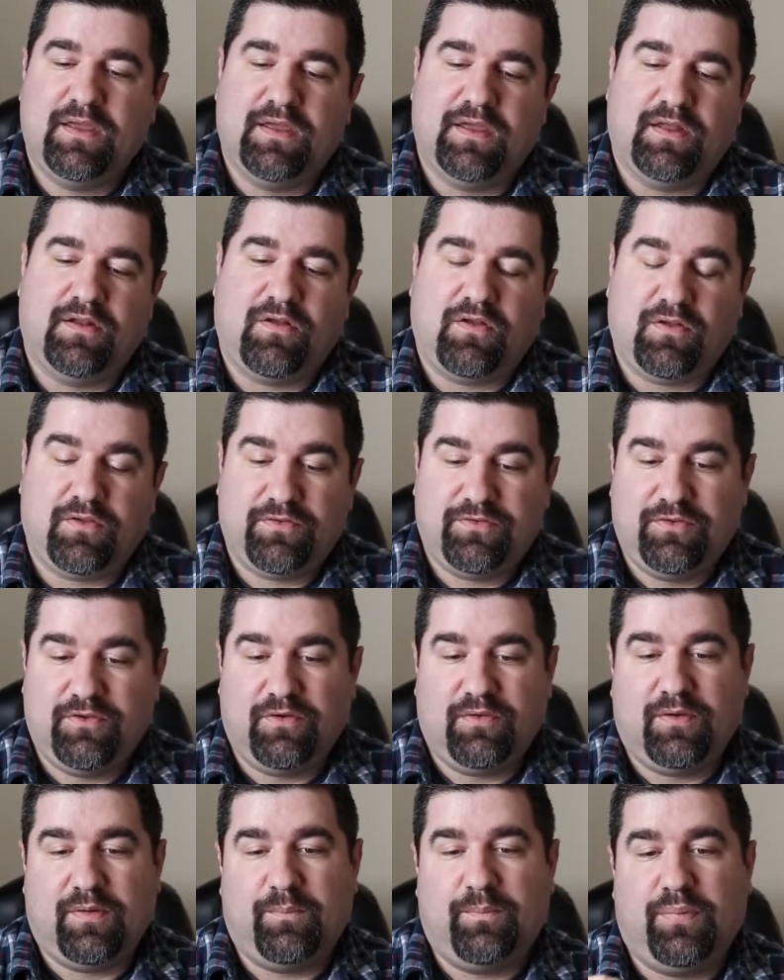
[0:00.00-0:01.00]
And
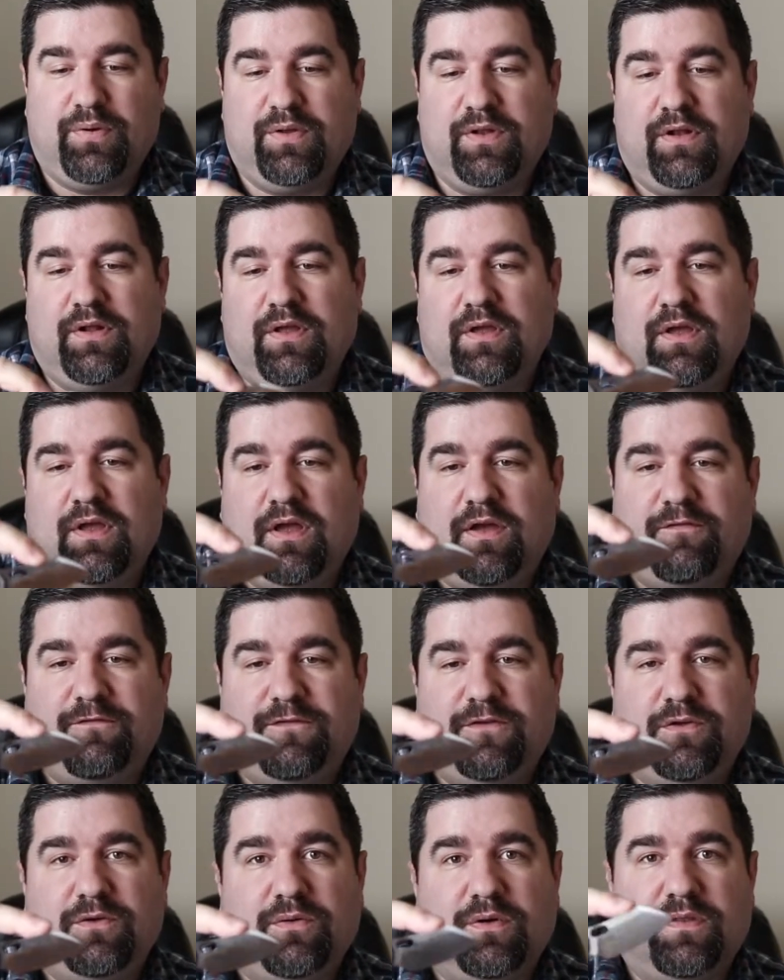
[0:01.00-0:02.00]
also I put a
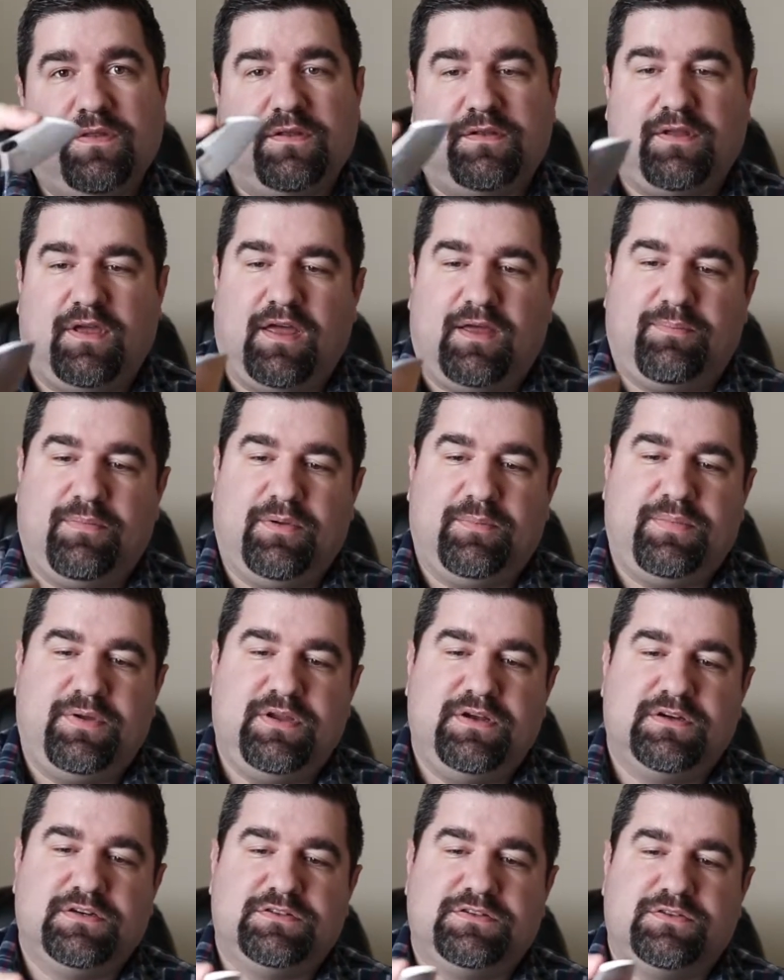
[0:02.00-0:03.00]
few on the top up here,